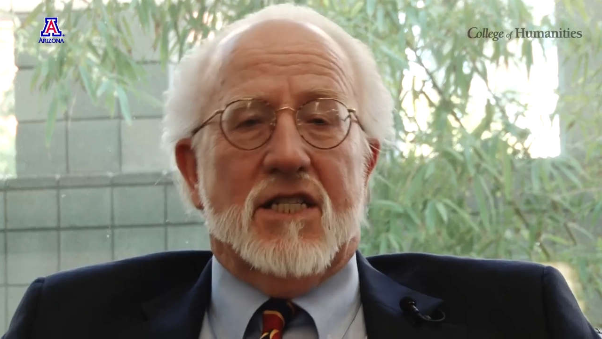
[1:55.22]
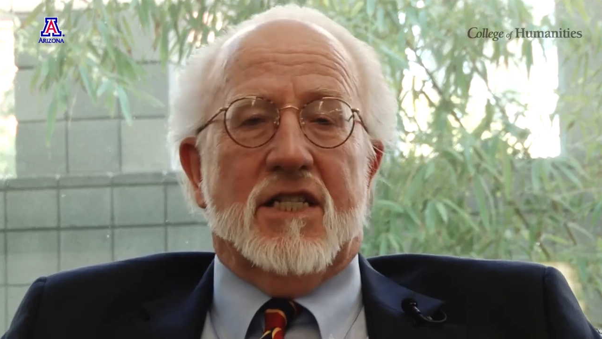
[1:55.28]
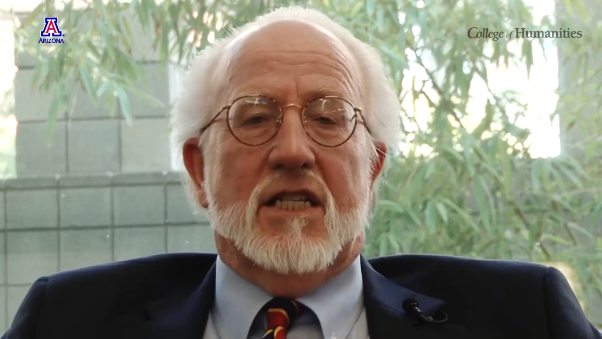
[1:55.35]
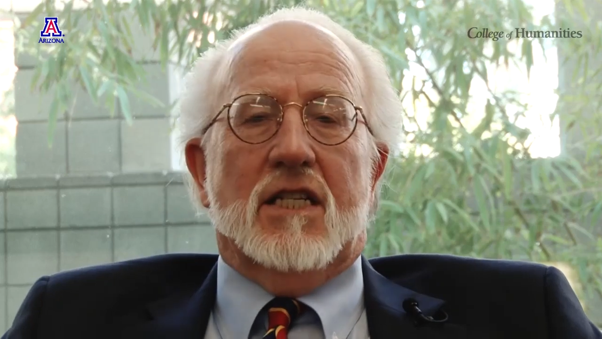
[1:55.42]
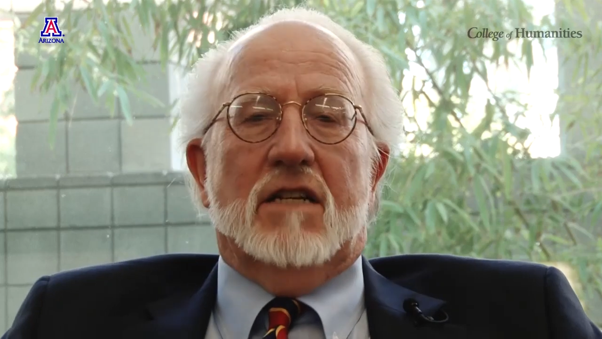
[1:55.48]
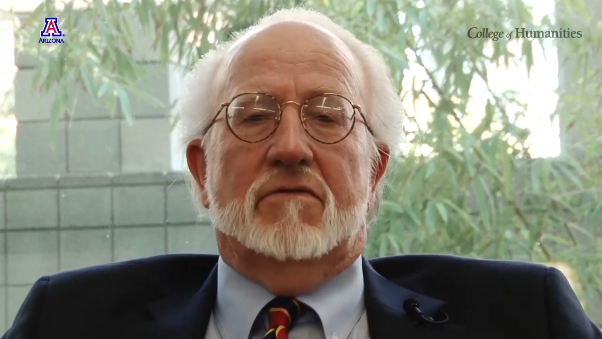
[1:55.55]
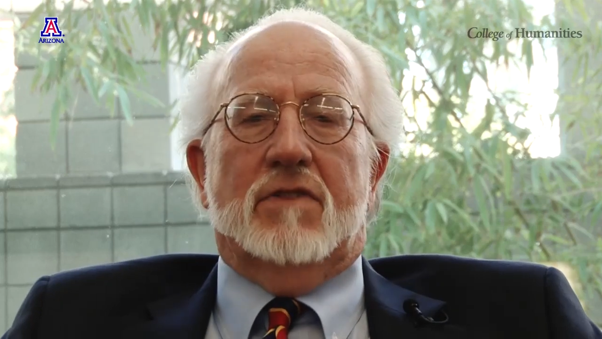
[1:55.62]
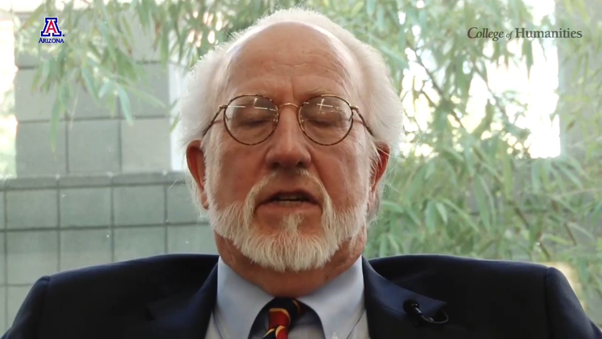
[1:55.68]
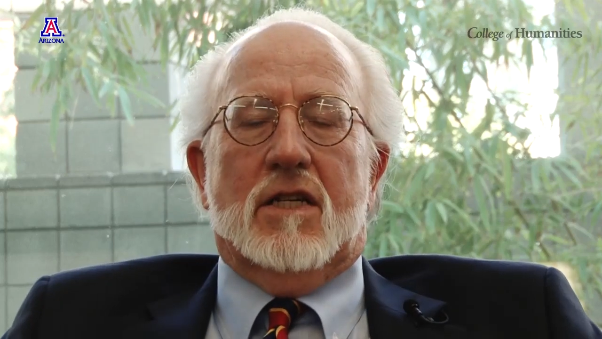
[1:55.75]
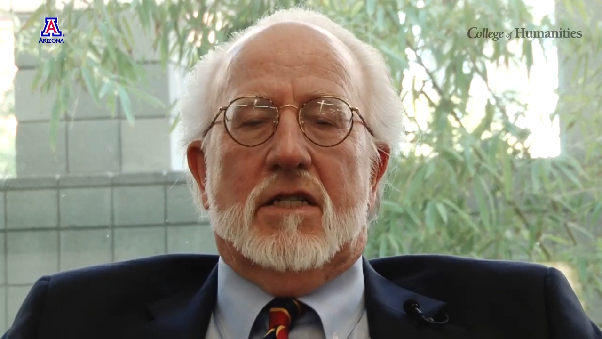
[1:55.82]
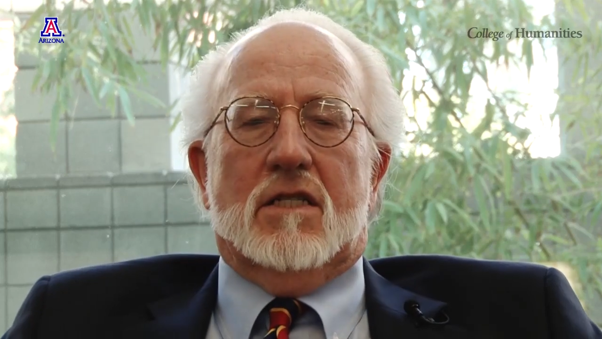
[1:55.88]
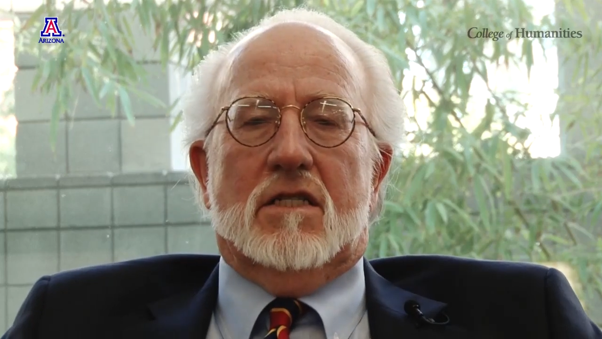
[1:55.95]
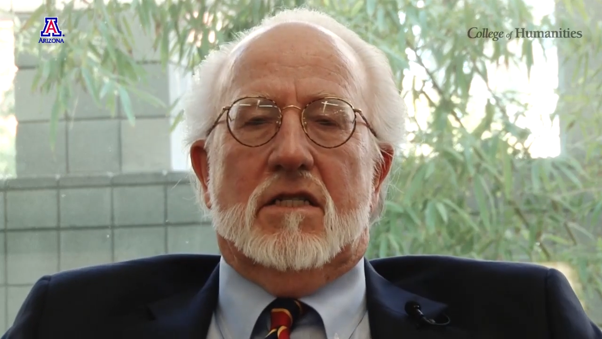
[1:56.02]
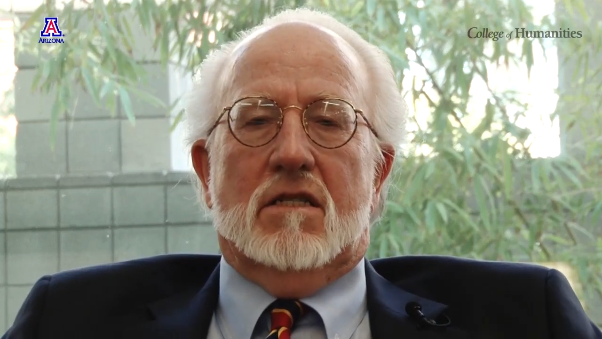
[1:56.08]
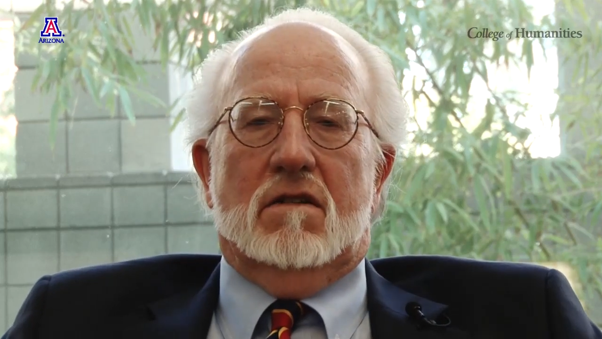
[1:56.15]

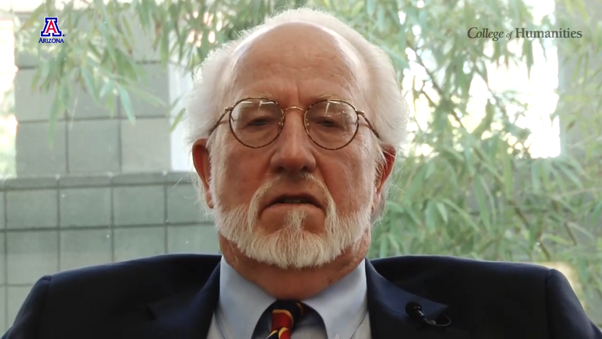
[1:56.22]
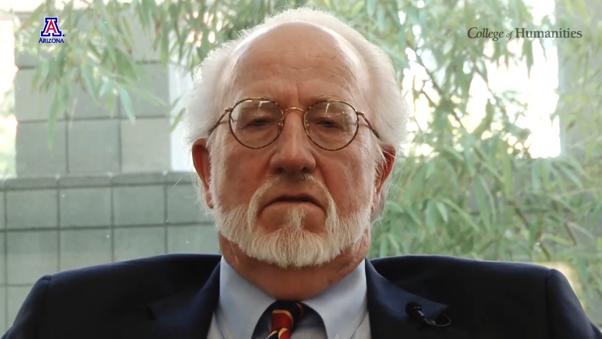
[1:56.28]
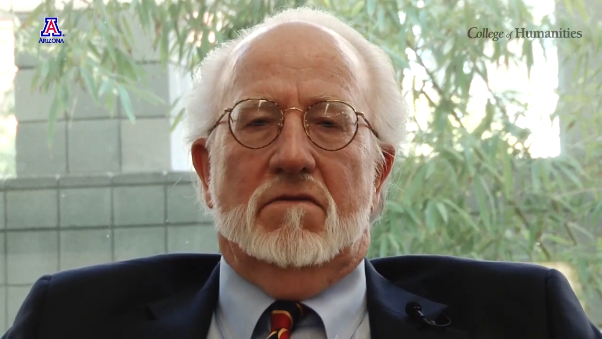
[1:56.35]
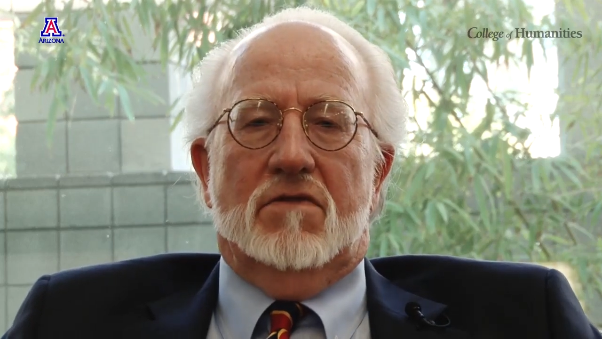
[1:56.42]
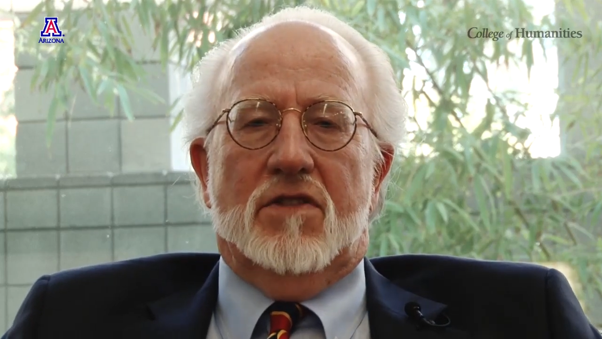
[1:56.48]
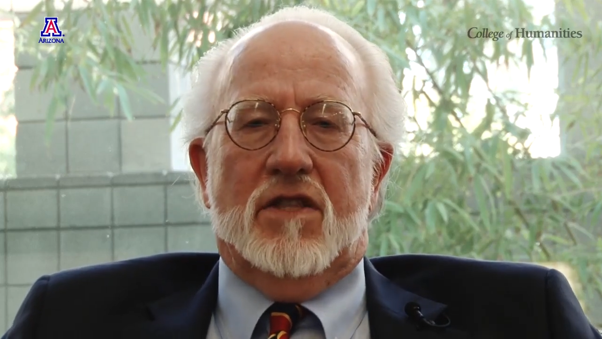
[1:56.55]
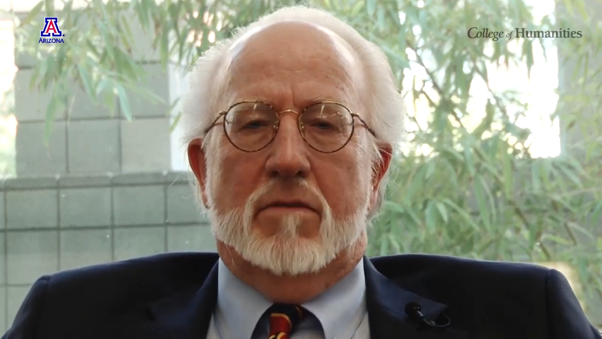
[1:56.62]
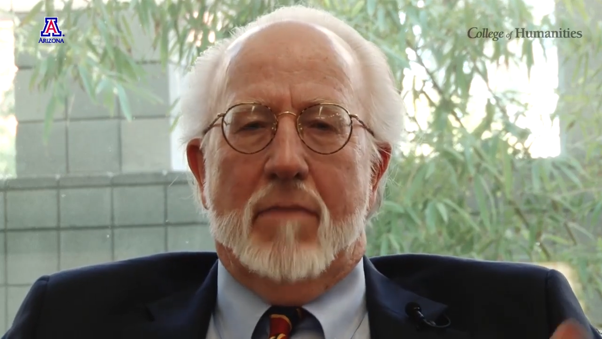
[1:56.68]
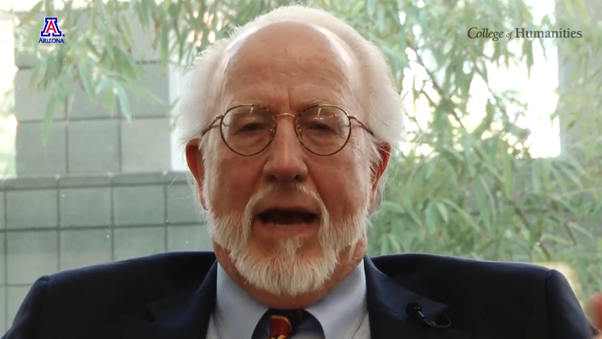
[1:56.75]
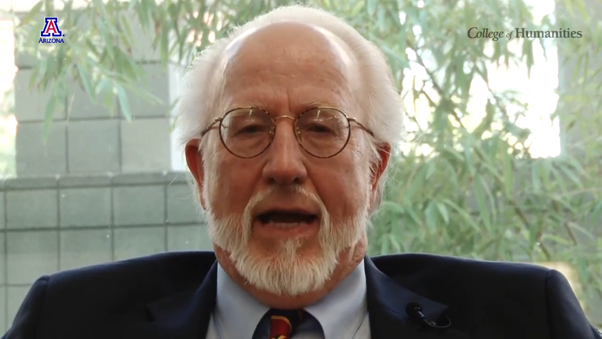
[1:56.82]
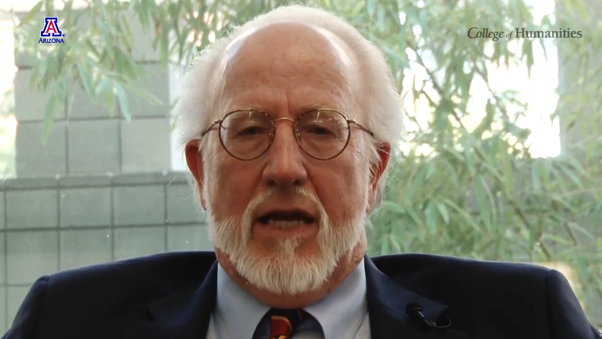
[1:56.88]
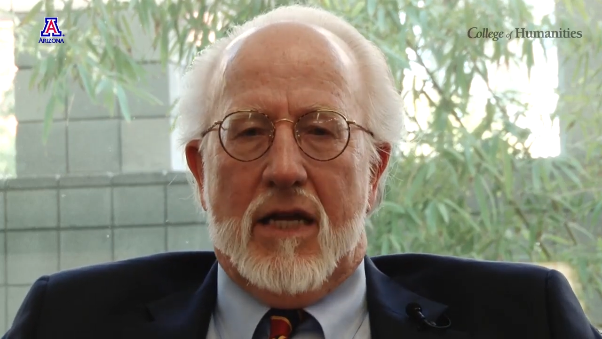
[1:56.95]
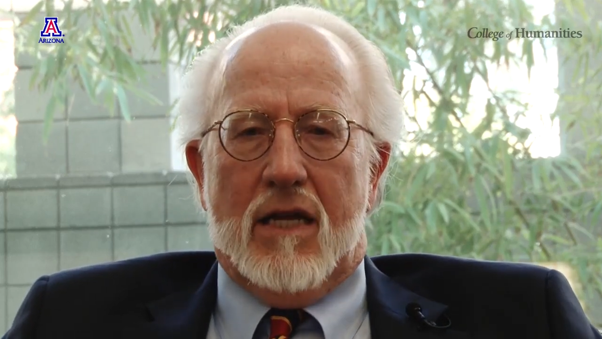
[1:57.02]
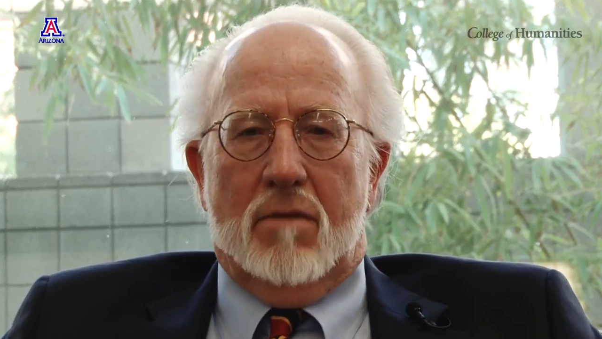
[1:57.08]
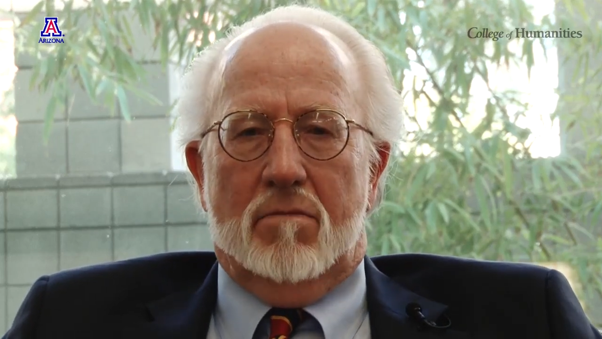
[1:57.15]
significance, of thematic